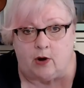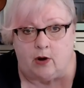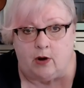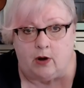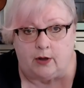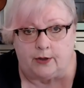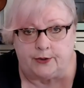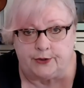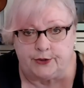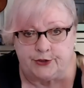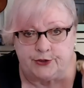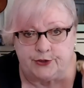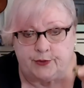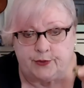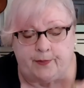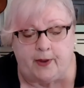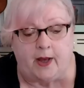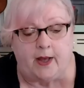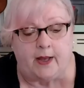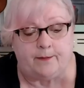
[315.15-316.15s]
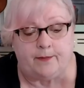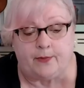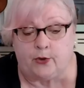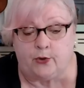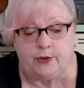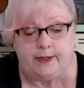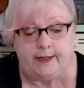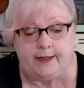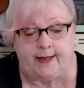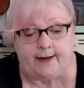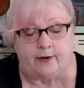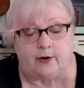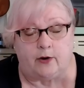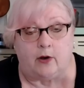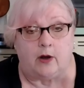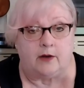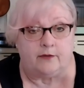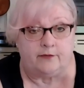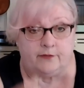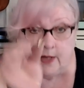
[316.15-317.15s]
on to the pipe. Couldn't get it
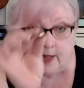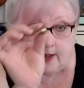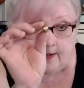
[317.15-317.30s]
off.